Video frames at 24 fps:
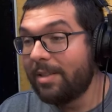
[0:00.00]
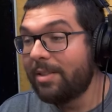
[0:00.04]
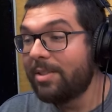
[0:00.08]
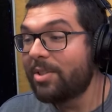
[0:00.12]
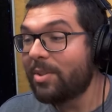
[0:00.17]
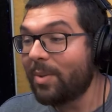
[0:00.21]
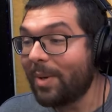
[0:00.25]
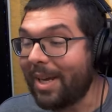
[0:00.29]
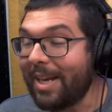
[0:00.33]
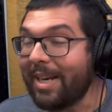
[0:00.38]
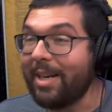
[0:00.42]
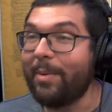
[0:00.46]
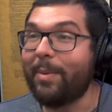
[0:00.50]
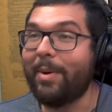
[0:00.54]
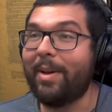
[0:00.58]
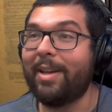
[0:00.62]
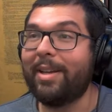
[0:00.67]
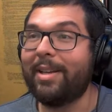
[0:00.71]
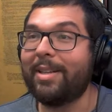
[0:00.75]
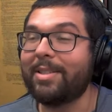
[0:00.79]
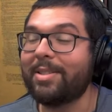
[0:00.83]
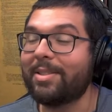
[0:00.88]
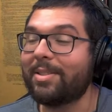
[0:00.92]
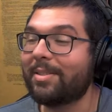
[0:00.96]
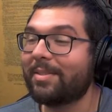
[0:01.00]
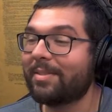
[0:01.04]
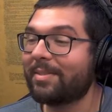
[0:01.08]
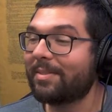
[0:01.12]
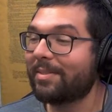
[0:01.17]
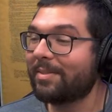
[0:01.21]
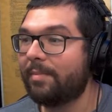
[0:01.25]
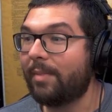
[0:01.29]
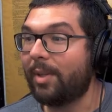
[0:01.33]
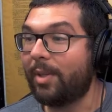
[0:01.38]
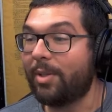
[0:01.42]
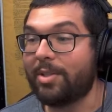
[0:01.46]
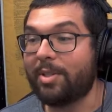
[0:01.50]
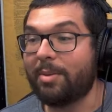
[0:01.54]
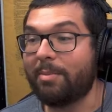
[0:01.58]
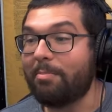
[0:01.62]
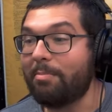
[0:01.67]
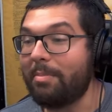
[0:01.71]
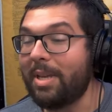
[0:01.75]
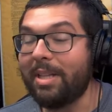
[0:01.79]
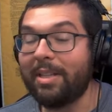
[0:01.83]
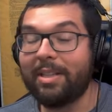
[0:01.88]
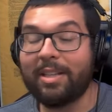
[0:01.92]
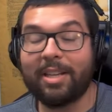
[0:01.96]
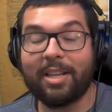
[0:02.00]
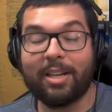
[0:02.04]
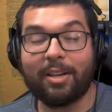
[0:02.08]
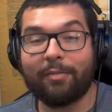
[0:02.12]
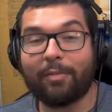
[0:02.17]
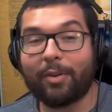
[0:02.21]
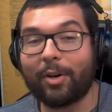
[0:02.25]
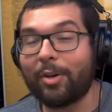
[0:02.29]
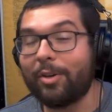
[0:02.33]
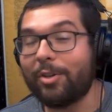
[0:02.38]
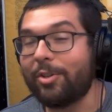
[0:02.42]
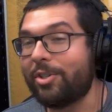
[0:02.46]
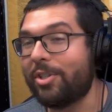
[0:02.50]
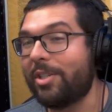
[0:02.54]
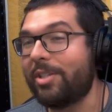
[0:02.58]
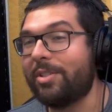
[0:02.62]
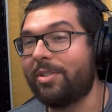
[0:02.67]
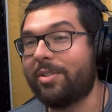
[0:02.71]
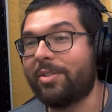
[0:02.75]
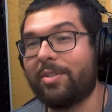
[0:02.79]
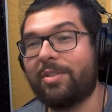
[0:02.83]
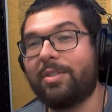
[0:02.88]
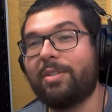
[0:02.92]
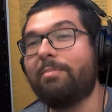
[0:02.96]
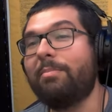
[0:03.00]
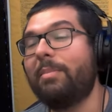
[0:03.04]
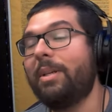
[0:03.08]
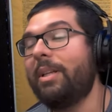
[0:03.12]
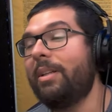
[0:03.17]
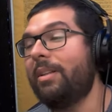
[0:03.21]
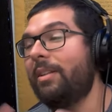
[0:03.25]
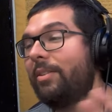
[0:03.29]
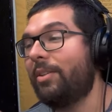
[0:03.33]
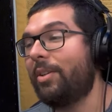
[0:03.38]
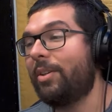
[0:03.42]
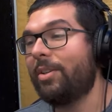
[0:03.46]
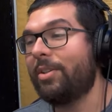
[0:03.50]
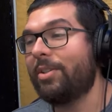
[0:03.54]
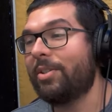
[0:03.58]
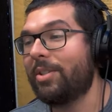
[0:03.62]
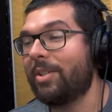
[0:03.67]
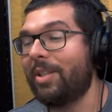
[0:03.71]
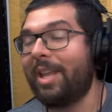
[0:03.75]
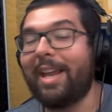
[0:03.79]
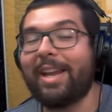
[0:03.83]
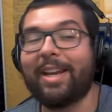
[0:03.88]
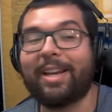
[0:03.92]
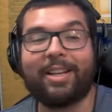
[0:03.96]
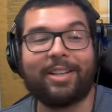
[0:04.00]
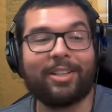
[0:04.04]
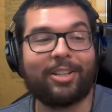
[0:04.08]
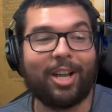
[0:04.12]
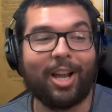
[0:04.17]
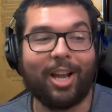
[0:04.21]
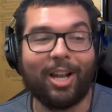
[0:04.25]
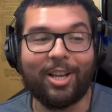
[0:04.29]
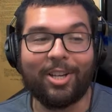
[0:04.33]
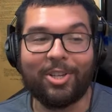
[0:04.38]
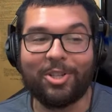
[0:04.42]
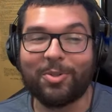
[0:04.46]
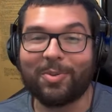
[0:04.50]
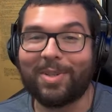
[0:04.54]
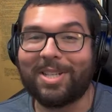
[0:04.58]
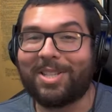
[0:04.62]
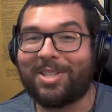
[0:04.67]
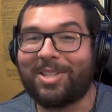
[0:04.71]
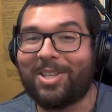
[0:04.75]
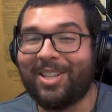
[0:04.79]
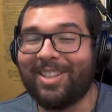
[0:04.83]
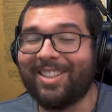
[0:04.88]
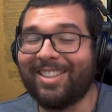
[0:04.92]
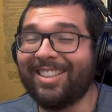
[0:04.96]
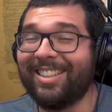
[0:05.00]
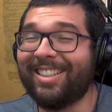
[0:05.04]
So, anyways, there's a million versions. There's a mil. There's like countries.